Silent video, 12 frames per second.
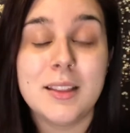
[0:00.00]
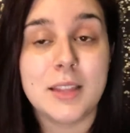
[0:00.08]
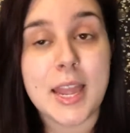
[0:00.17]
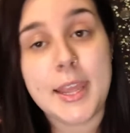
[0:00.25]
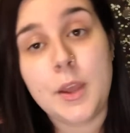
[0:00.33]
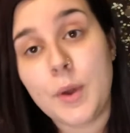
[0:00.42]

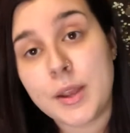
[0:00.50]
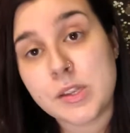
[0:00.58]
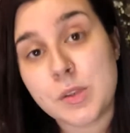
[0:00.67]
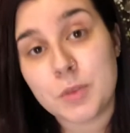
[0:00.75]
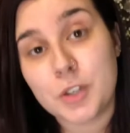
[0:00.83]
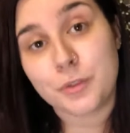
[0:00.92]
Thank you
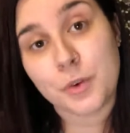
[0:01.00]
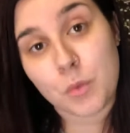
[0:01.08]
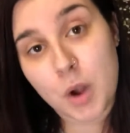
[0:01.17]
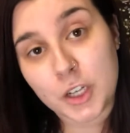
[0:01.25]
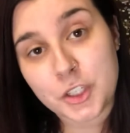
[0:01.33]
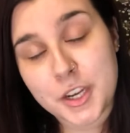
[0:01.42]
guys so much for
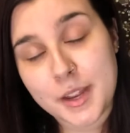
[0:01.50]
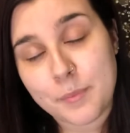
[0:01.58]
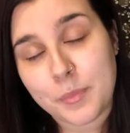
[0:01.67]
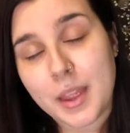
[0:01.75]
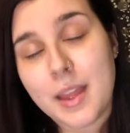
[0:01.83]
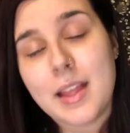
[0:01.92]
watching.
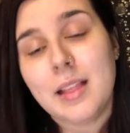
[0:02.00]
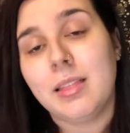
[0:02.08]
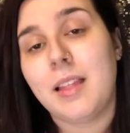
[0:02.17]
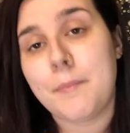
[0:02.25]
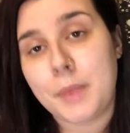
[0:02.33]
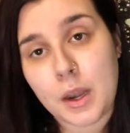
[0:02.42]

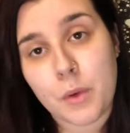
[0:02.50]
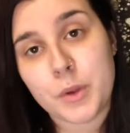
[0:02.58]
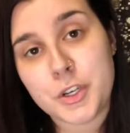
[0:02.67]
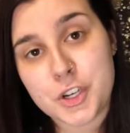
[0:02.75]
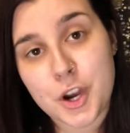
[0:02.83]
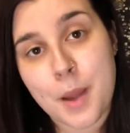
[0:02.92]
Let me know
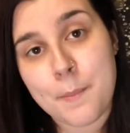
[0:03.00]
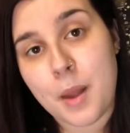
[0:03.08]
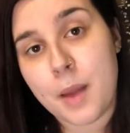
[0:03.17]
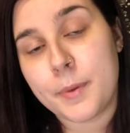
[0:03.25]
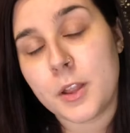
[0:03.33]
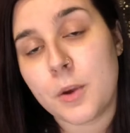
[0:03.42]
what your
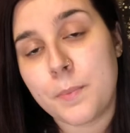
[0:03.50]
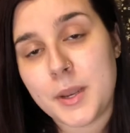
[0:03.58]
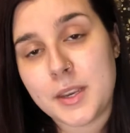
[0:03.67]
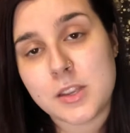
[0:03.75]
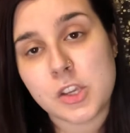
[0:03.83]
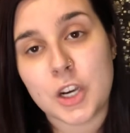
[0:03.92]
unpopular
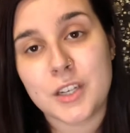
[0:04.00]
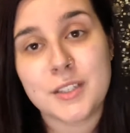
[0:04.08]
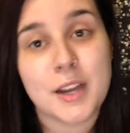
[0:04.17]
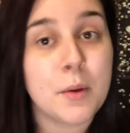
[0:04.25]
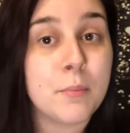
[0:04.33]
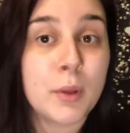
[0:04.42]
opinions are
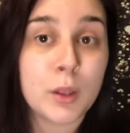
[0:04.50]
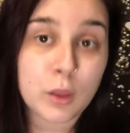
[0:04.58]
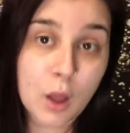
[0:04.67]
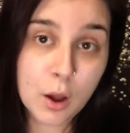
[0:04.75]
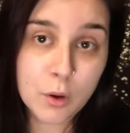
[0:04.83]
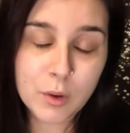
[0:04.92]
down
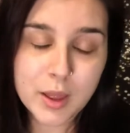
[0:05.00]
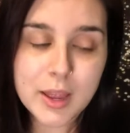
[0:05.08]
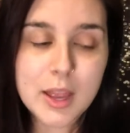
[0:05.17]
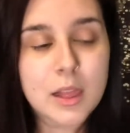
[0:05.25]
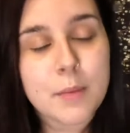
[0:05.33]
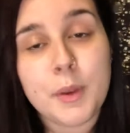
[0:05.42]
below.
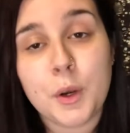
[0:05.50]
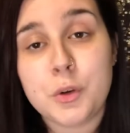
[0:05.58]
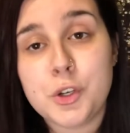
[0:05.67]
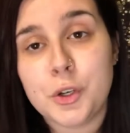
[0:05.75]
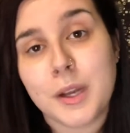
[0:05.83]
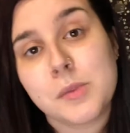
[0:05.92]
Let me know
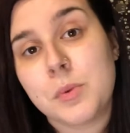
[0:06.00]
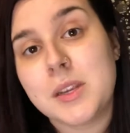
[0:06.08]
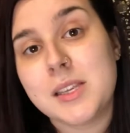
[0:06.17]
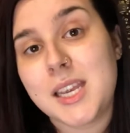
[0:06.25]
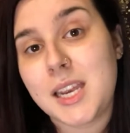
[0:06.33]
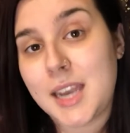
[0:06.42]
what you guys want
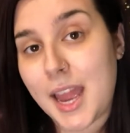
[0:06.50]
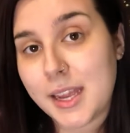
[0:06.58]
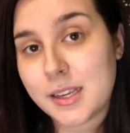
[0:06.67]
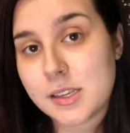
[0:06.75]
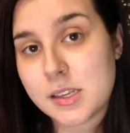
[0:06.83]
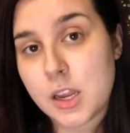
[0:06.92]
to see
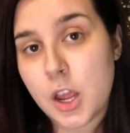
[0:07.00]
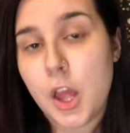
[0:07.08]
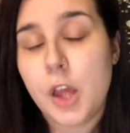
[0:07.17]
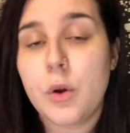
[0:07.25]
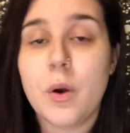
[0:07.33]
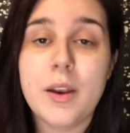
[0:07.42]
next.
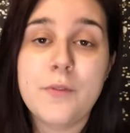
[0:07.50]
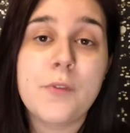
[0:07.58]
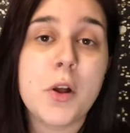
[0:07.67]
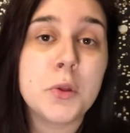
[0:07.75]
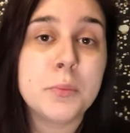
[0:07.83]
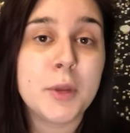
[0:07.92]
Go ahead and
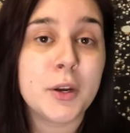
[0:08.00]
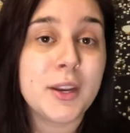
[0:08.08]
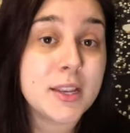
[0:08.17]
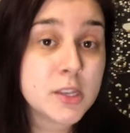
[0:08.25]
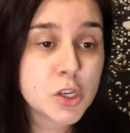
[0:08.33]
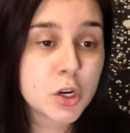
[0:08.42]
follow me on
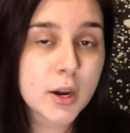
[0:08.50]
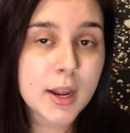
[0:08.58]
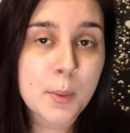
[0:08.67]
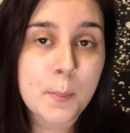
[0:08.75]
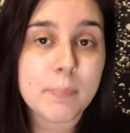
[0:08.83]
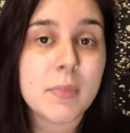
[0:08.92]

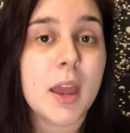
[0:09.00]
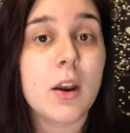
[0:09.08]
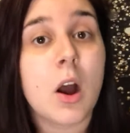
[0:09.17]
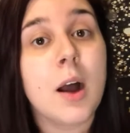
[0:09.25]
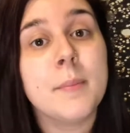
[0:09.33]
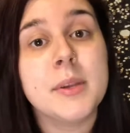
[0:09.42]
Instagram
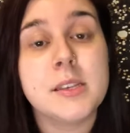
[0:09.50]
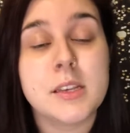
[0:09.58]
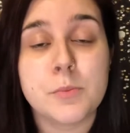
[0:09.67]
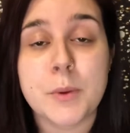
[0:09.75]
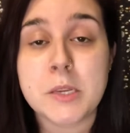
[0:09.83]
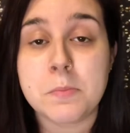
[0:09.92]
at
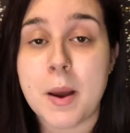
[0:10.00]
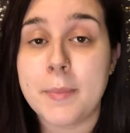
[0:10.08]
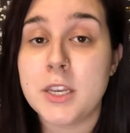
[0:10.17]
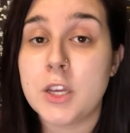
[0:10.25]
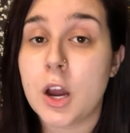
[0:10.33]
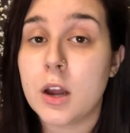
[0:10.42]

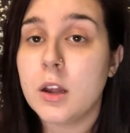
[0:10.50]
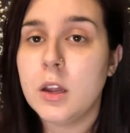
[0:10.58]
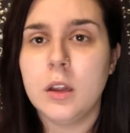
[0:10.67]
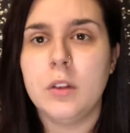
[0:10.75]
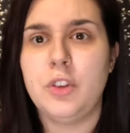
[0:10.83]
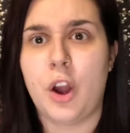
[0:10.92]

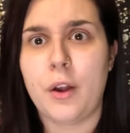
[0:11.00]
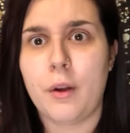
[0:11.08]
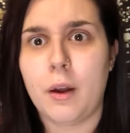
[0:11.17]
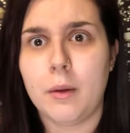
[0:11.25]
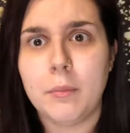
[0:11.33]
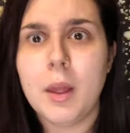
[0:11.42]

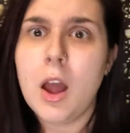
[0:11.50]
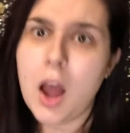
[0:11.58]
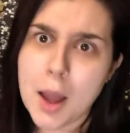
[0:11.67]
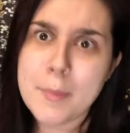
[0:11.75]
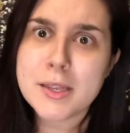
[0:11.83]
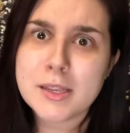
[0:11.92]
hotmessexpressmommy.com.
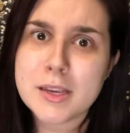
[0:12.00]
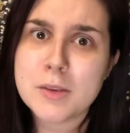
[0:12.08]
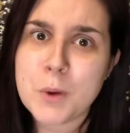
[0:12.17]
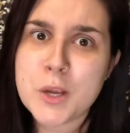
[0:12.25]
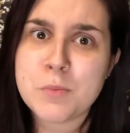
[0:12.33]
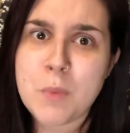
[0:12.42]

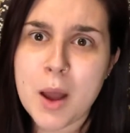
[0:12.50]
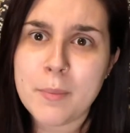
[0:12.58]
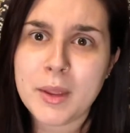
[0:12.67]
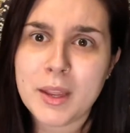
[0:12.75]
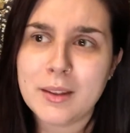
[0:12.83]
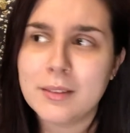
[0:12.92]

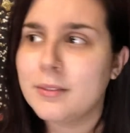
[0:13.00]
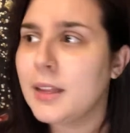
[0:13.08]
Hotmessexpressmommy